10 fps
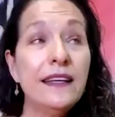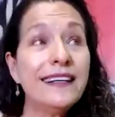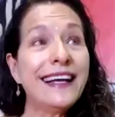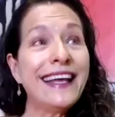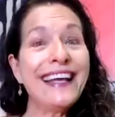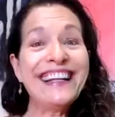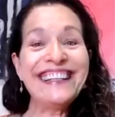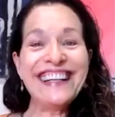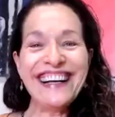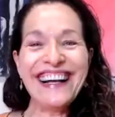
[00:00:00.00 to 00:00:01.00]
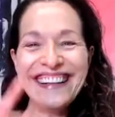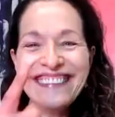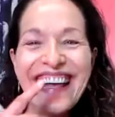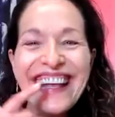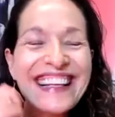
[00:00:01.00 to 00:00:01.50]
And
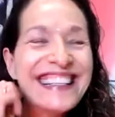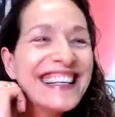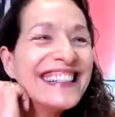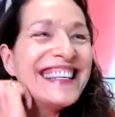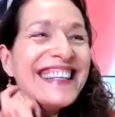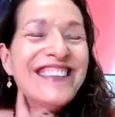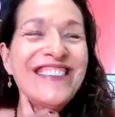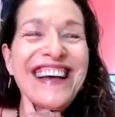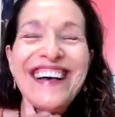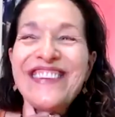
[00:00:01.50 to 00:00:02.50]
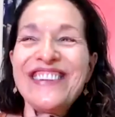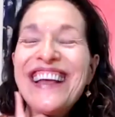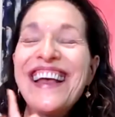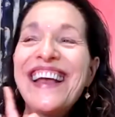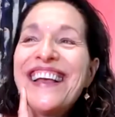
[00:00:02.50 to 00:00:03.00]
like I said to you the other
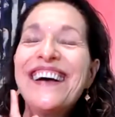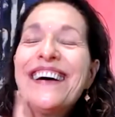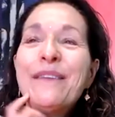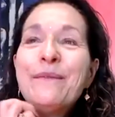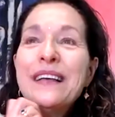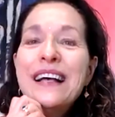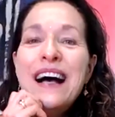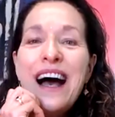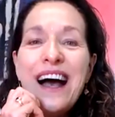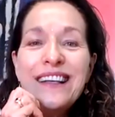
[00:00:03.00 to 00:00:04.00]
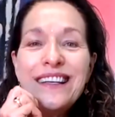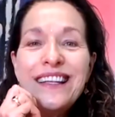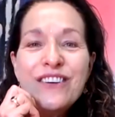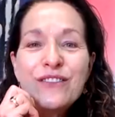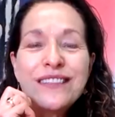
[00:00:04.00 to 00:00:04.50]
day, you
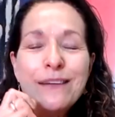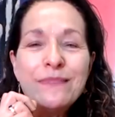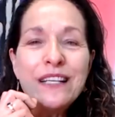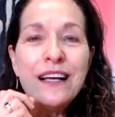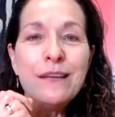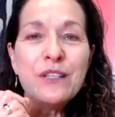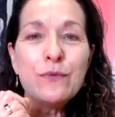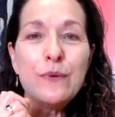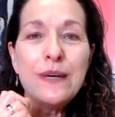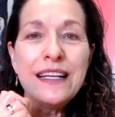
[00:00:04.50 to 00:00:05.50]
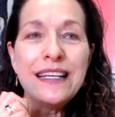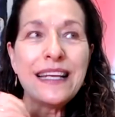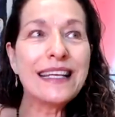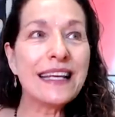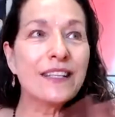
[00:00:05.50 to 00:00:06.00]
know, sometimes when
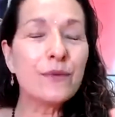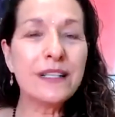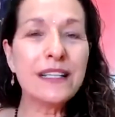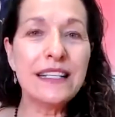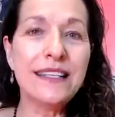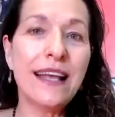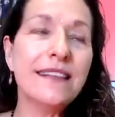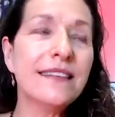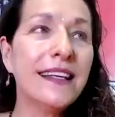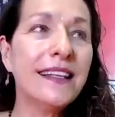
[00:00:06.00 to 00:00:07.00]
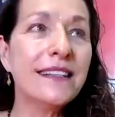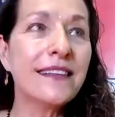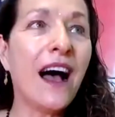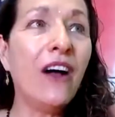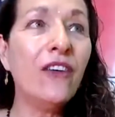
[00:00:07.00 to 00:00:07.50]
it gets really intense like this,
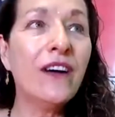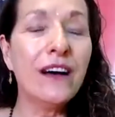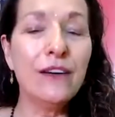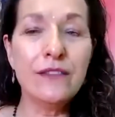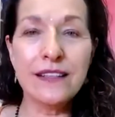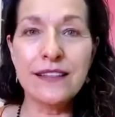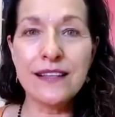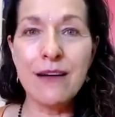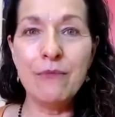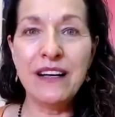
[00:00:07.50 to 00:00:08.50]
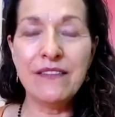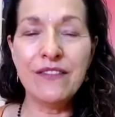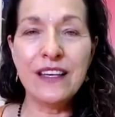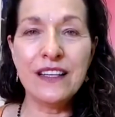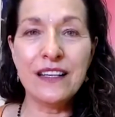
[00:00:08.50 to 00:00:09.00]
I'll go to some of
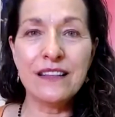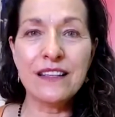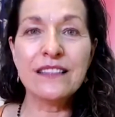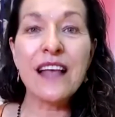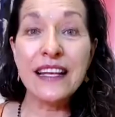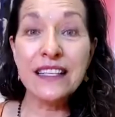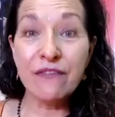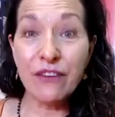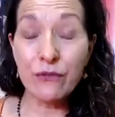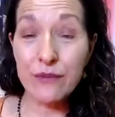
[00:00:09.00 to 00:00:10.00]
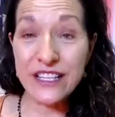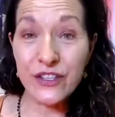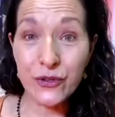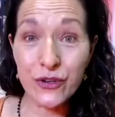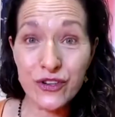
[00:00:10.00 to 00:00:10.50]
the scientific
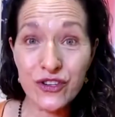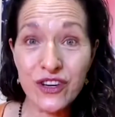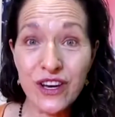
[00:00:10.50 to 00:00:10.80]
research,